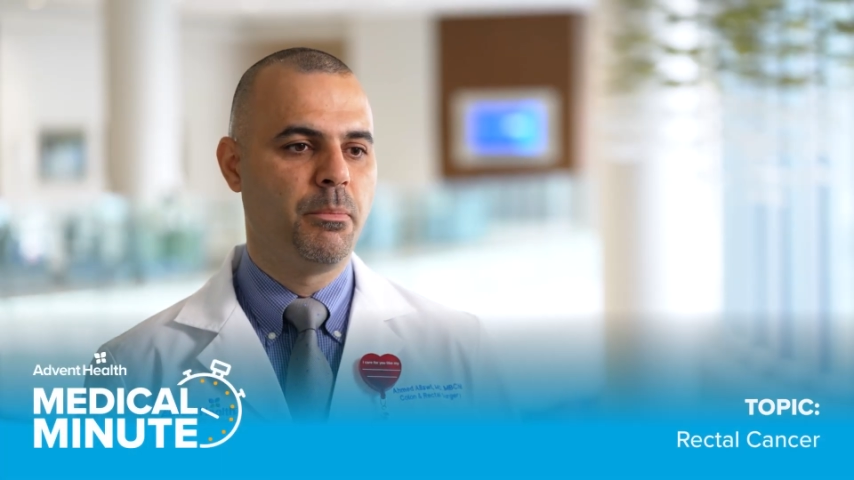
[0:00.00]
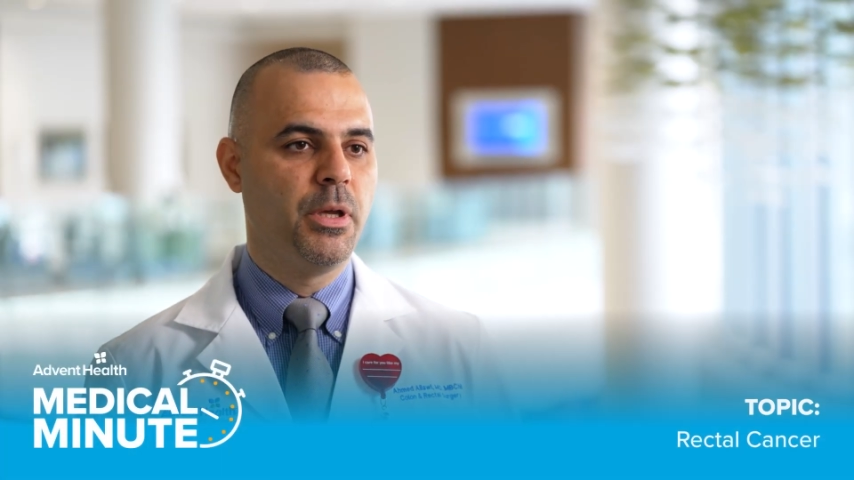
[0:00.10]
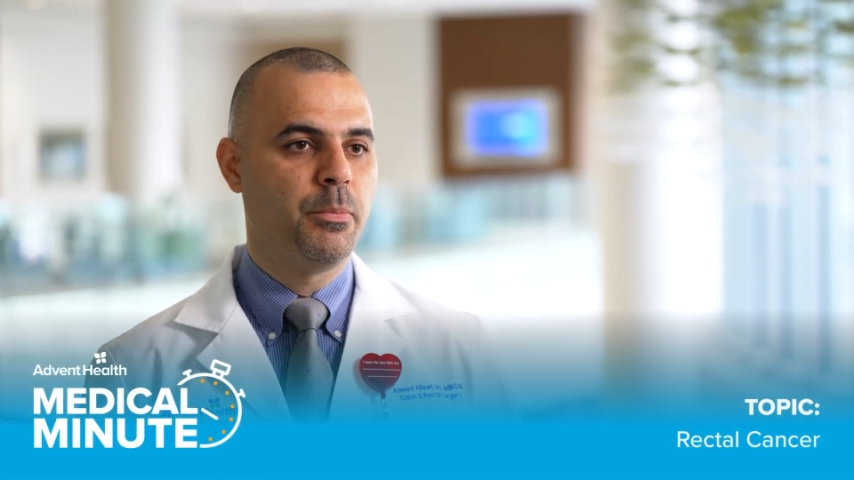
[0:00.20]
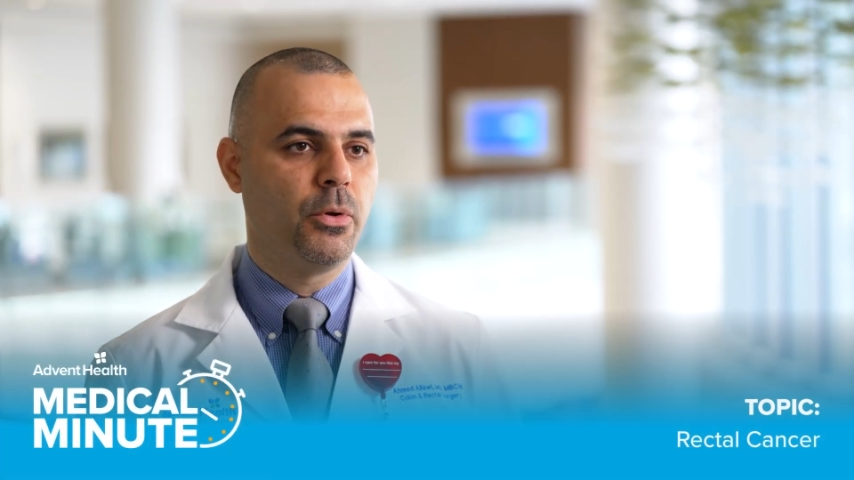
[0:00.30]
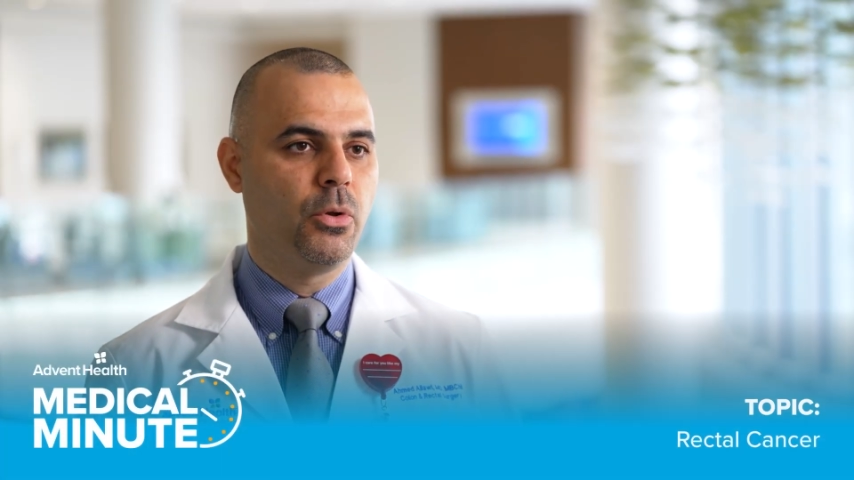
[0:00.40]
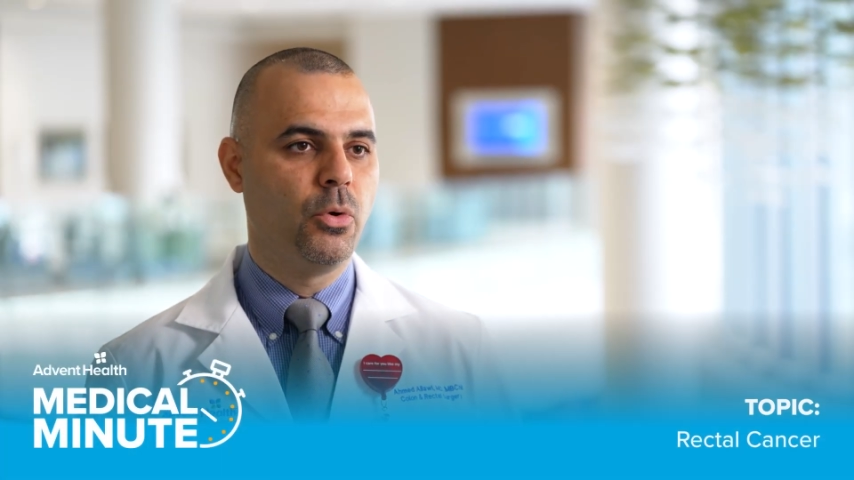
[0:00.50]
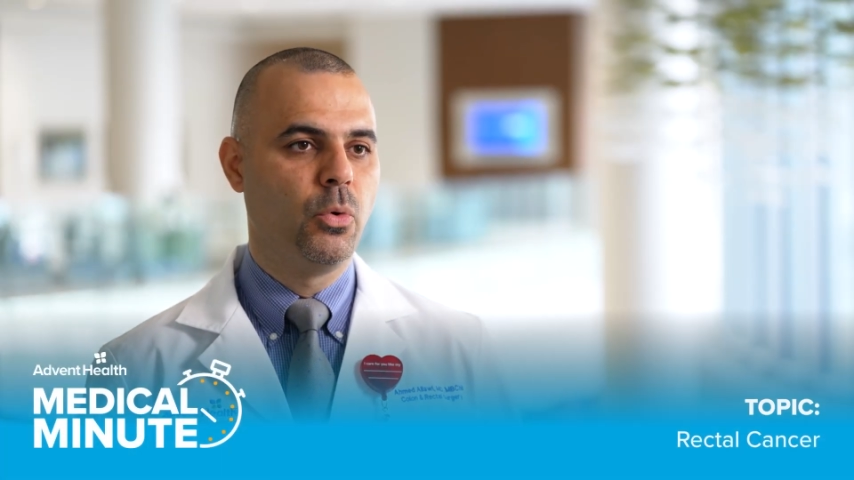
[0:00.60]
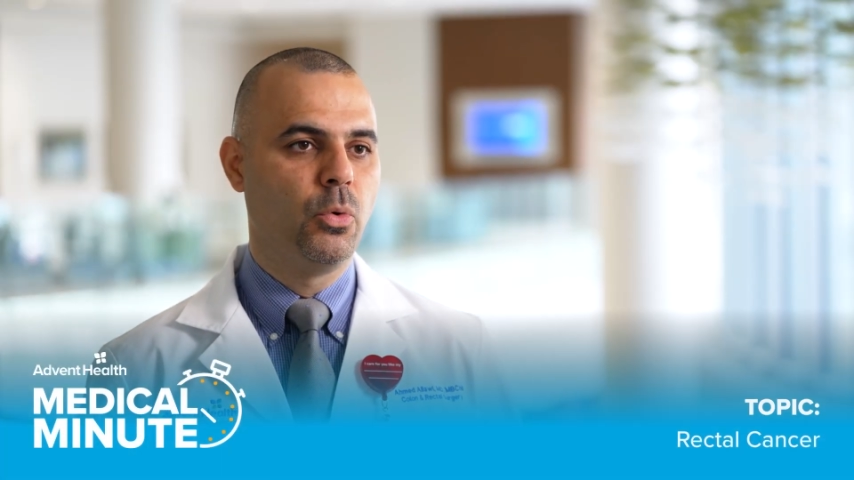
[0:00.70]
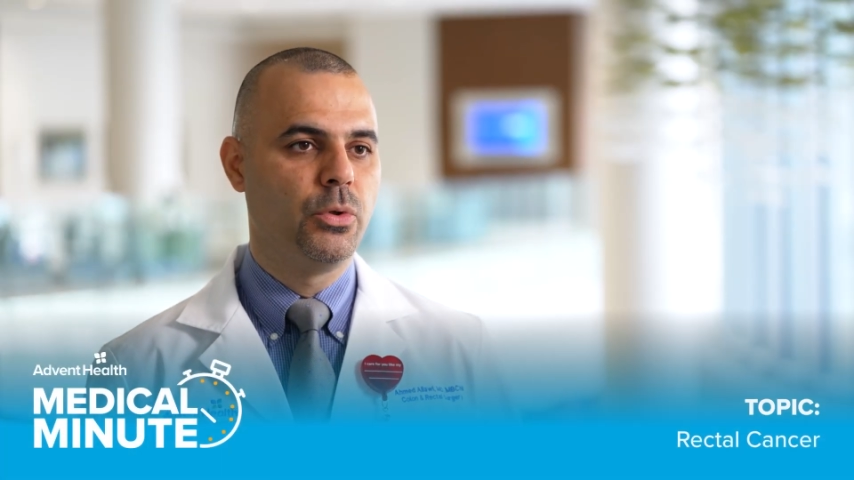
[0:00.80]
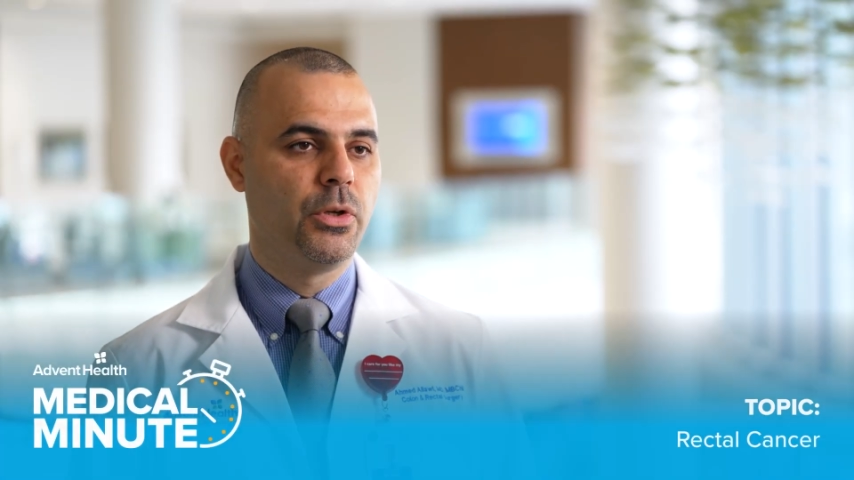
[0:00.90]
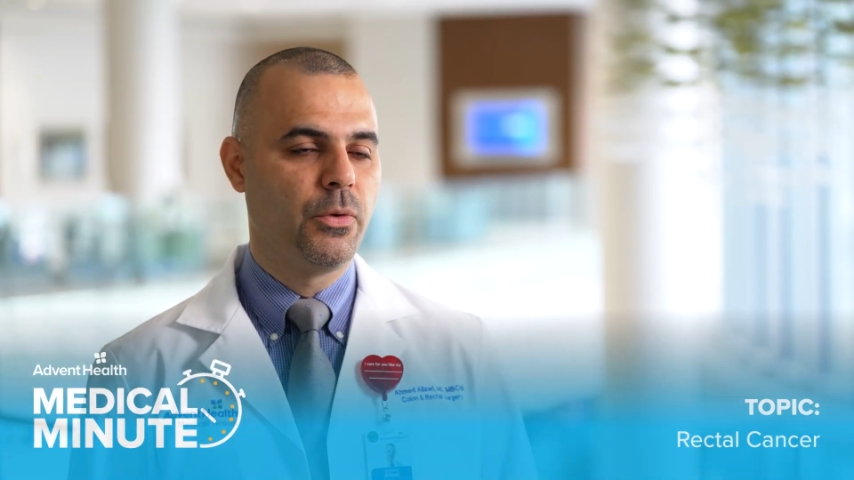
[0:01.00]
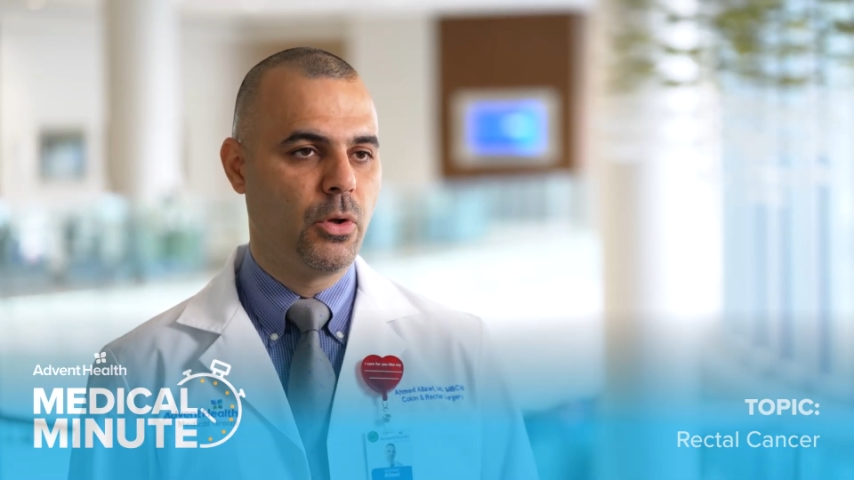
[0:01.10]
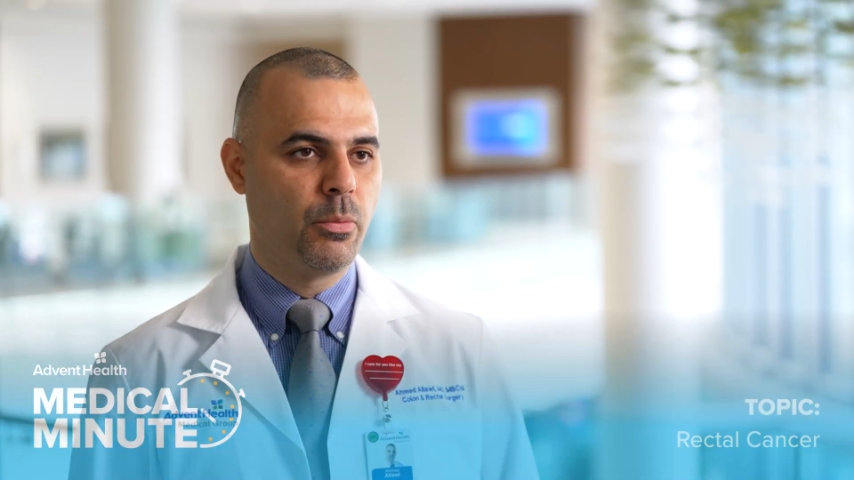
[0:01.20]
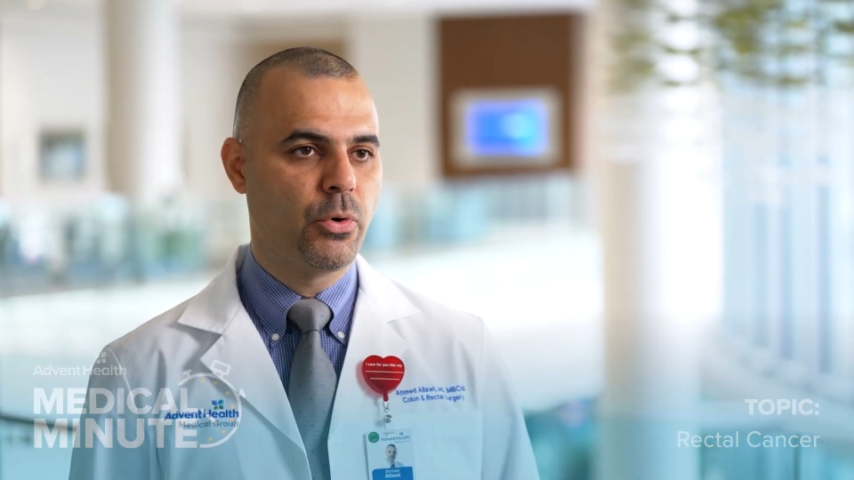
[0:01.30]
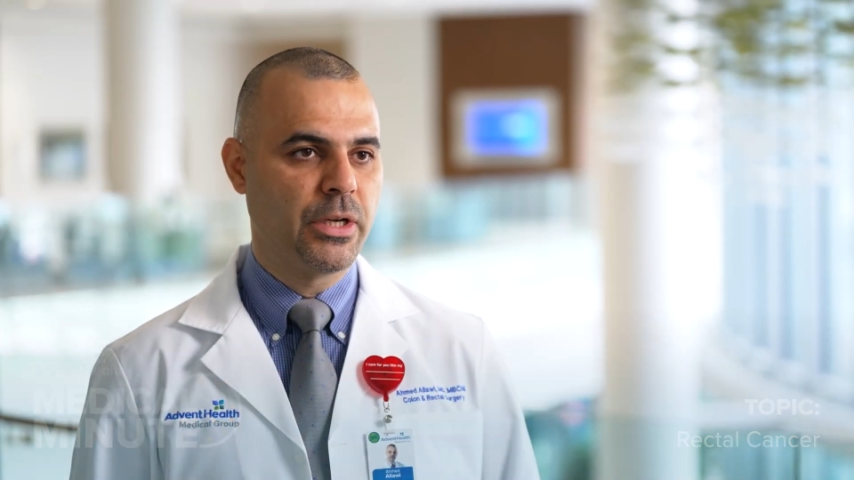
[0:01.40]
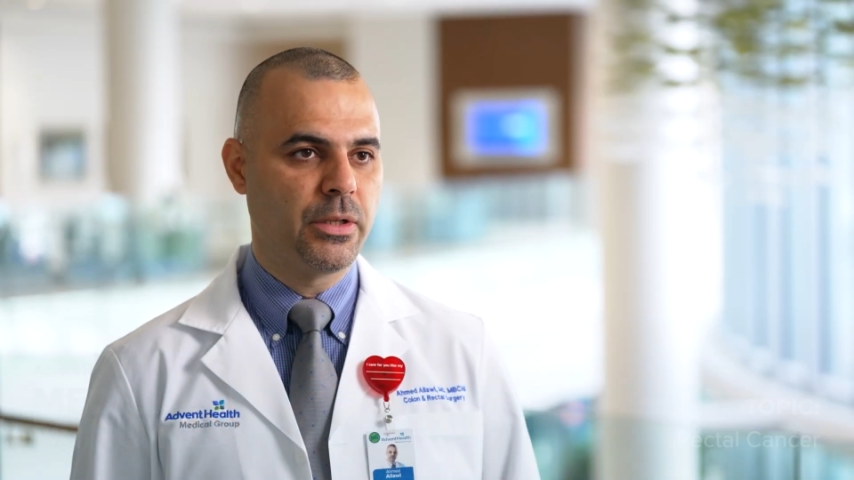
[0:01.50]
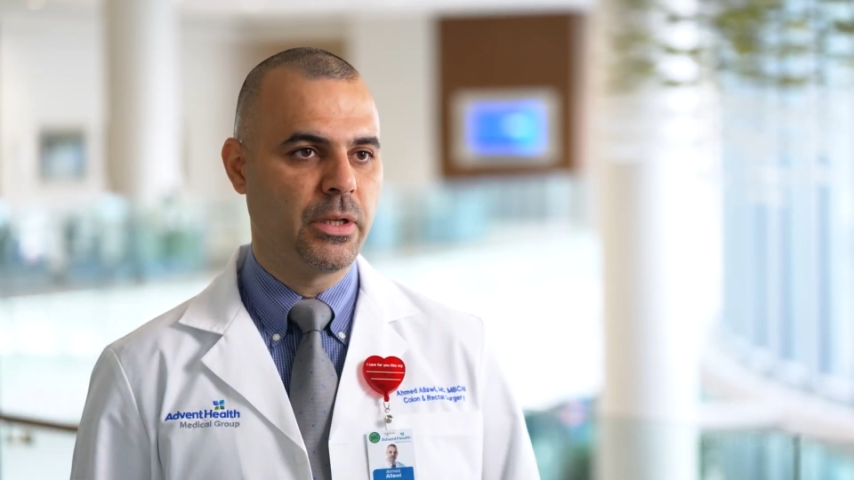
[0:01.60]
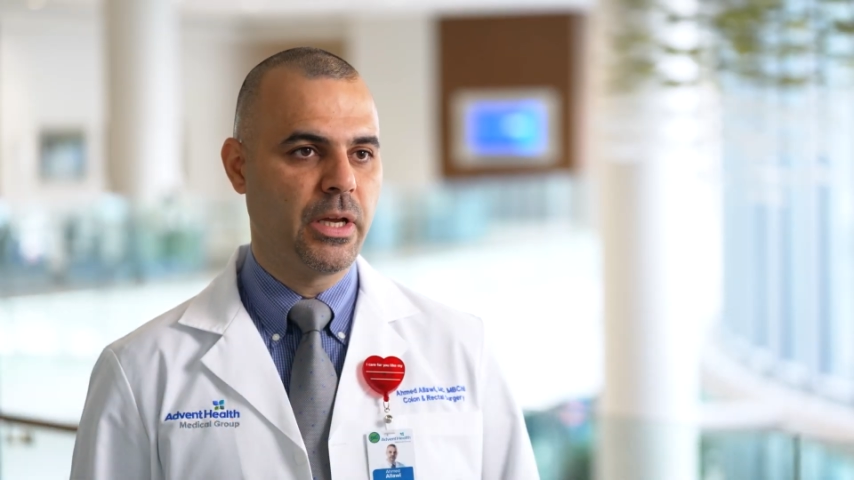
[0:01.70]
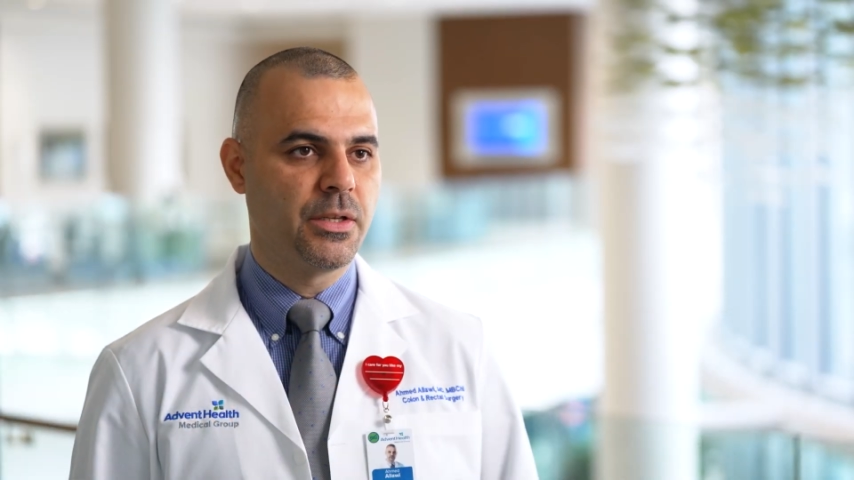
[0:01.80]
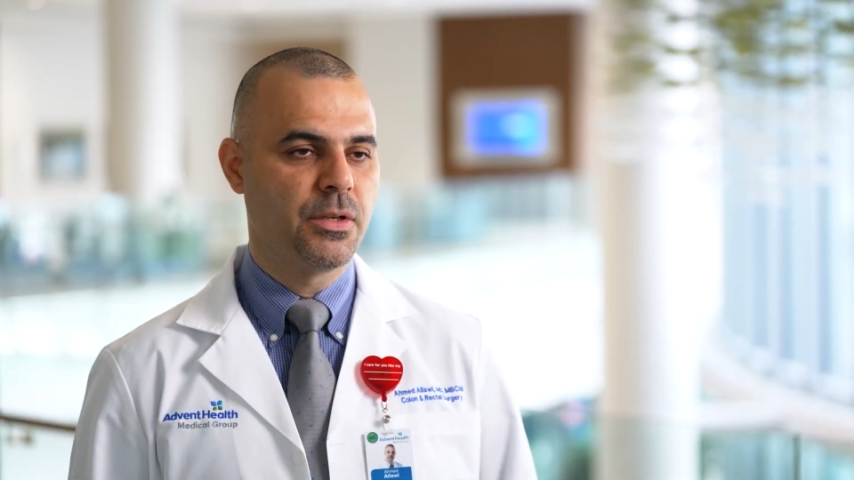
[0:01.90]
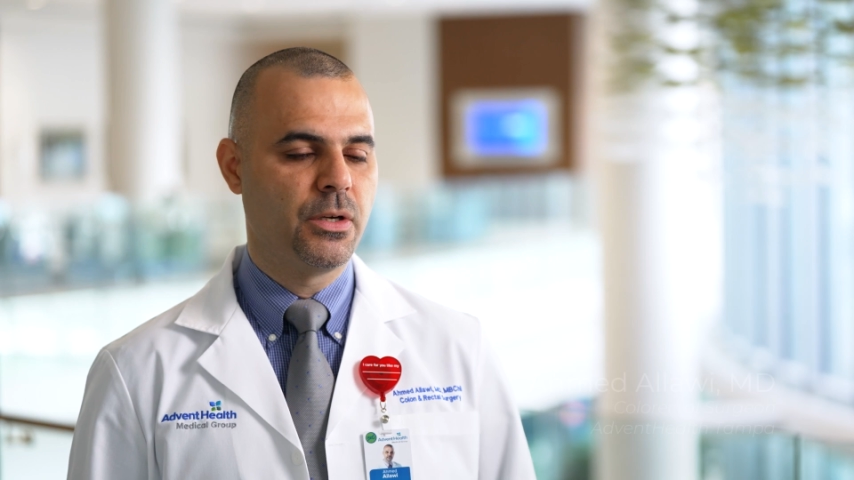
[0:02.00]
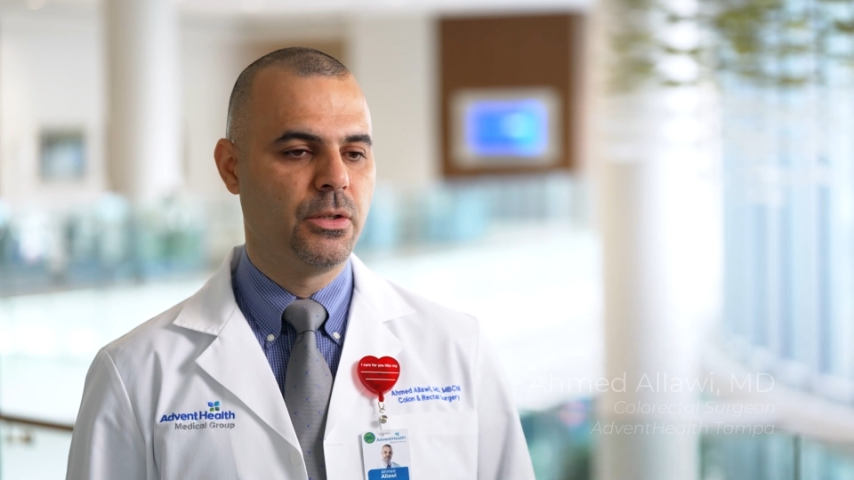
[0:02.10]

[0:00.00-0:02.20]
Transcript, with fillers: people who develop rectal cancer